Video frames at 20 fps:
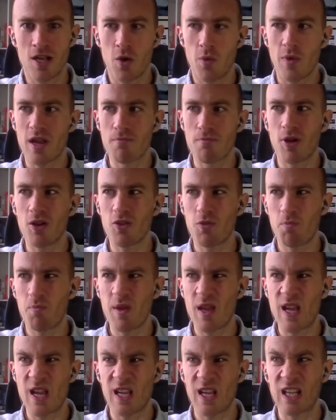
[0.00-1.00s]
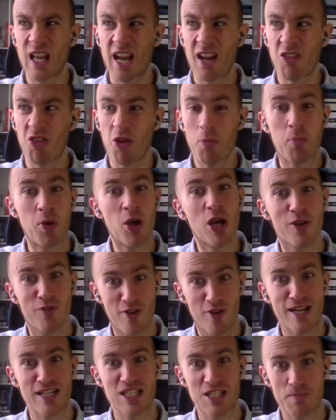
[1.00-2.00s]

we can both be in like the perfect